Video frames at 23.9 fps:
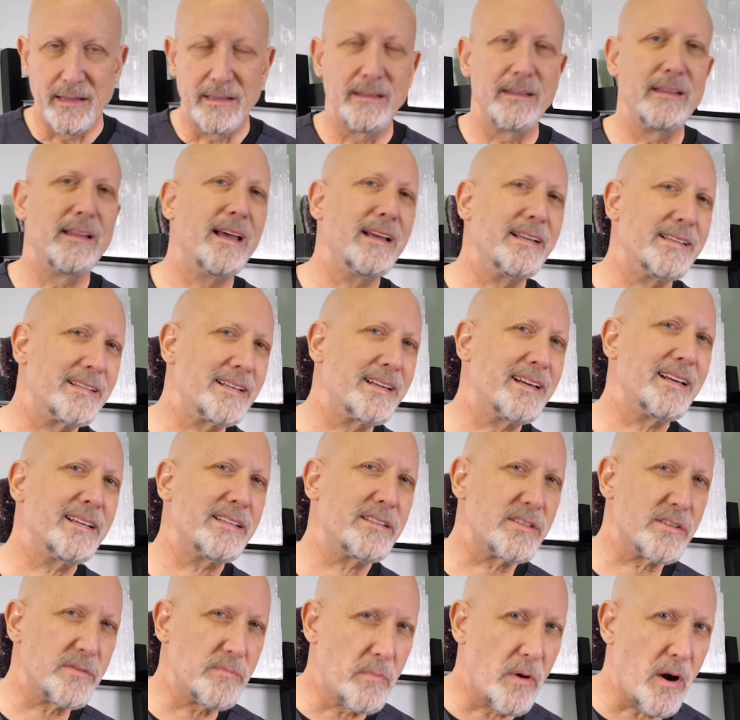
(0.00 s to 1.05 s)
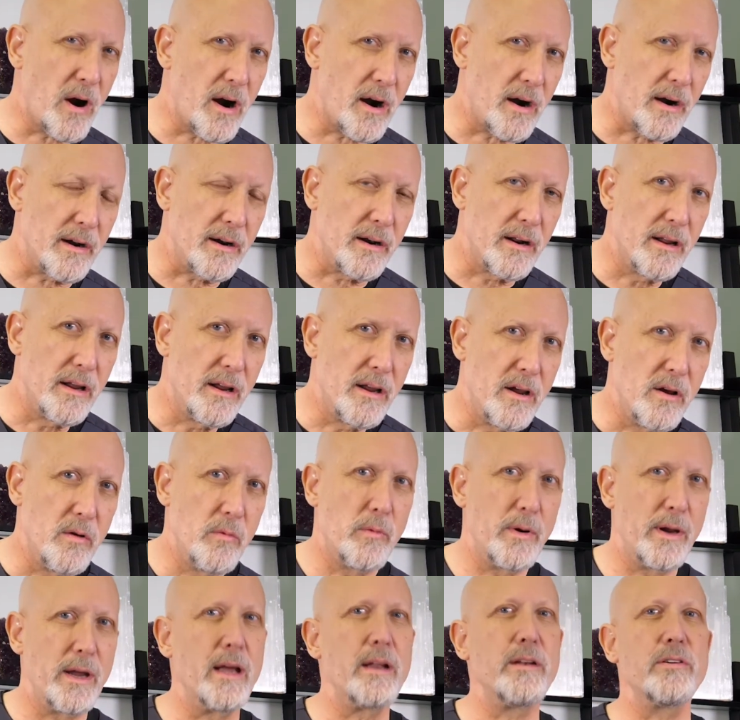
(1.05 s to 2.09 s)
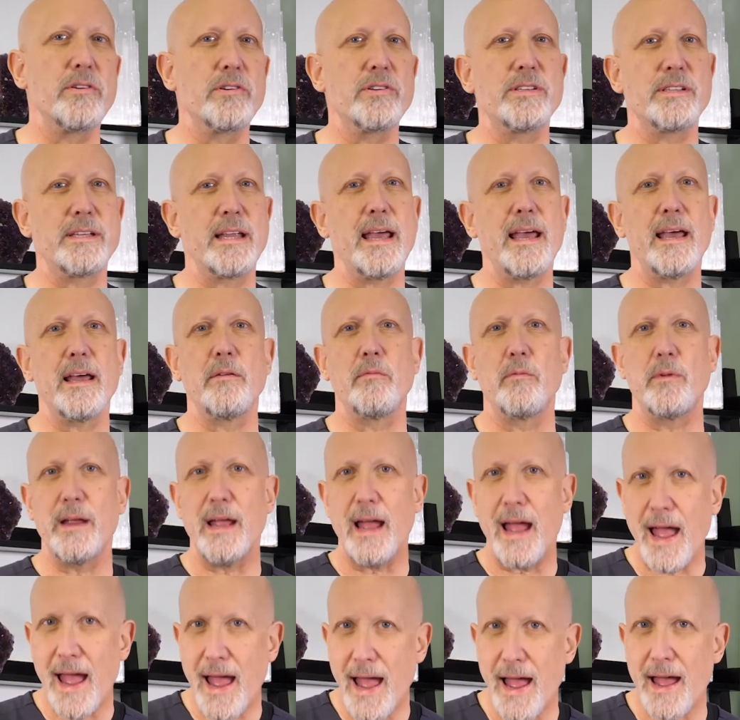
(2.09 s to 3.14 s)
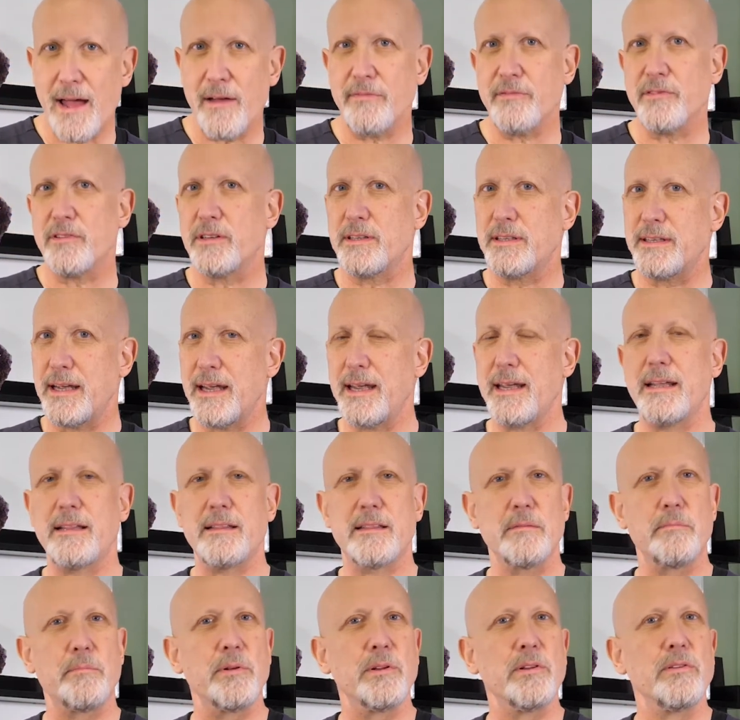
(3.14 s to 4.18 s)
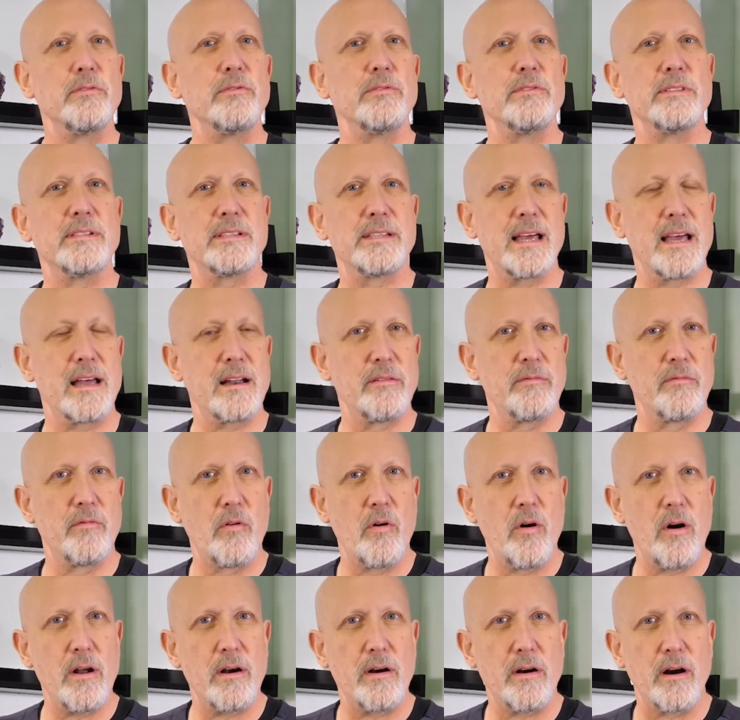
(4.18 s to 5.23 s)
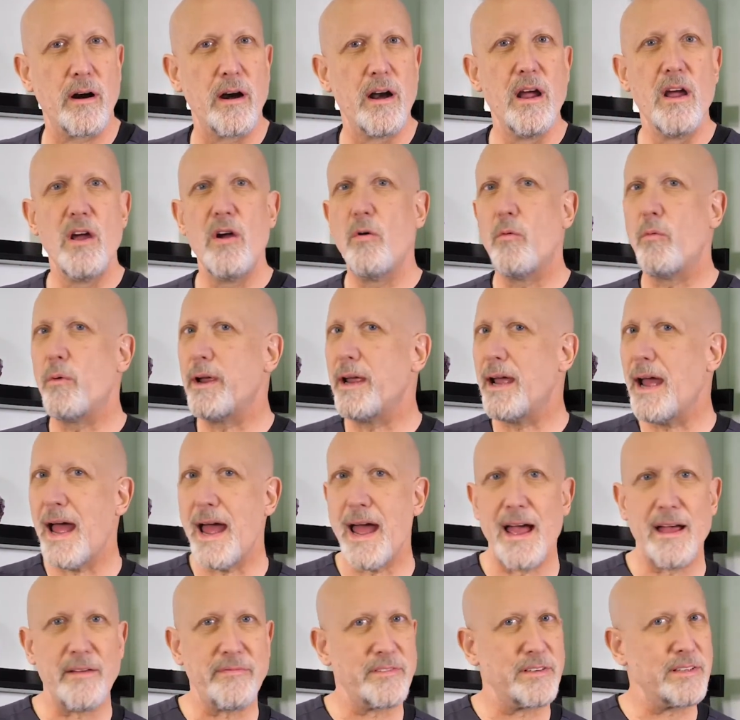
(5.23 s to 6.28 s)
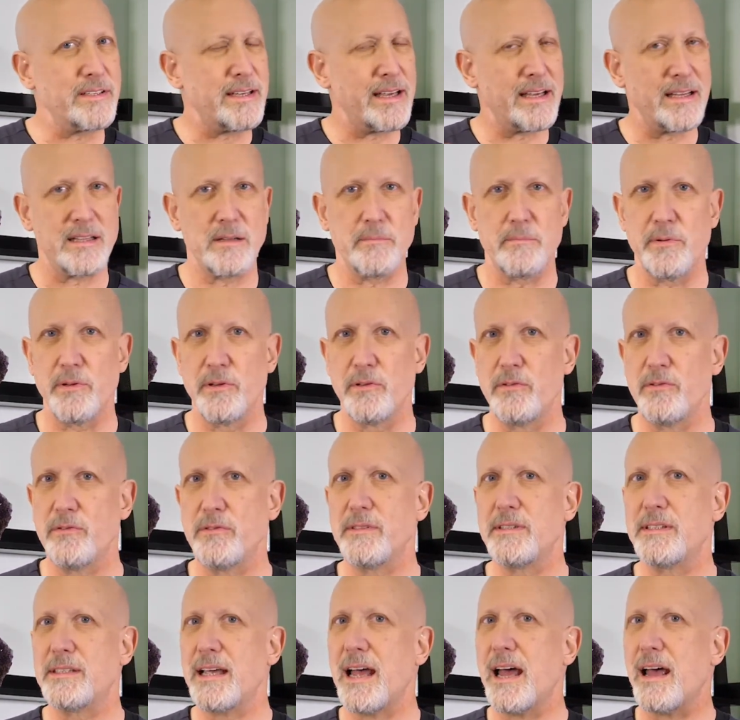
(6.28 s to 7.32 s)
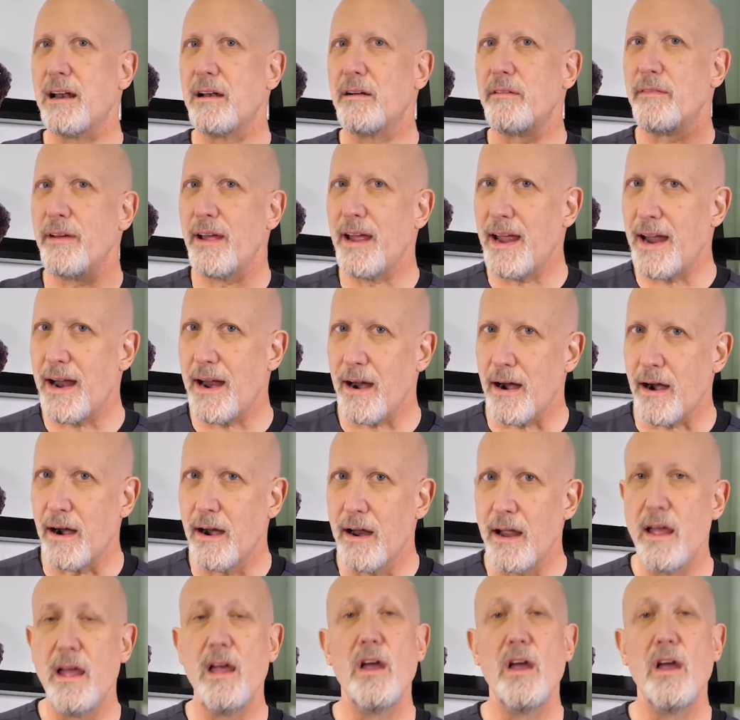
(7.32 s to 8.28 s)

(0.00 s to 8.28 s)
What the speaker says: Let's get smart. We understand we have to take the pollutants out of water. We have to take the pollutants out of air.